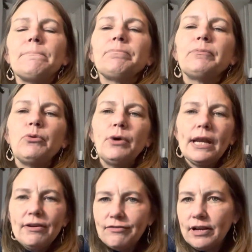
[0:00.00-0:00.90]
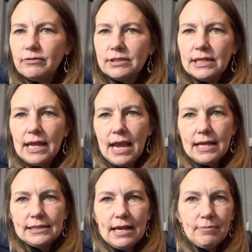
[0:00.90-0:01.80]
But what I found today
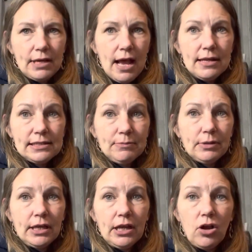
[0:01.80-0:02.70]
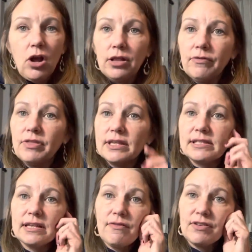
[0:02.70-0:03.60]
as I'm contemplating all of this
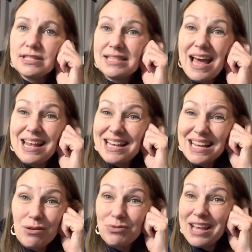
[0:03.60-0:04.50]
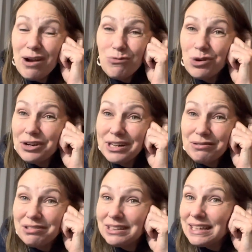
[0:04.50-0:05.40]
stuff is that that worry
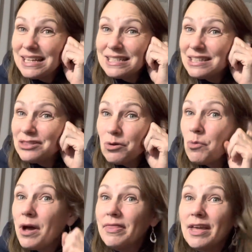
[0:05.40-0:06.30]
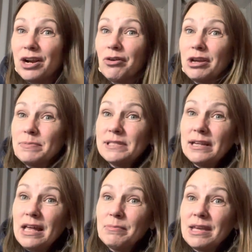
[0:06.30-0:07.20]
really isn't the one that creeps in
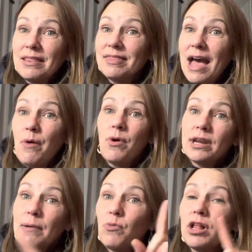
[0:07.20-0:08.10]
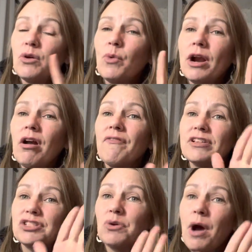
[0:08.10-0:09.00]
on me. That one I'm well aware of,
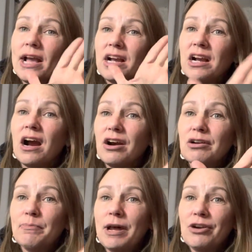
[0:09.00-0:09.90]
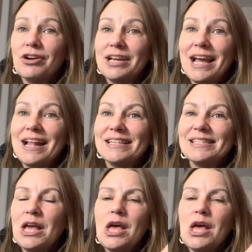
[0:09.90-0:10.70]
and so I guard better against.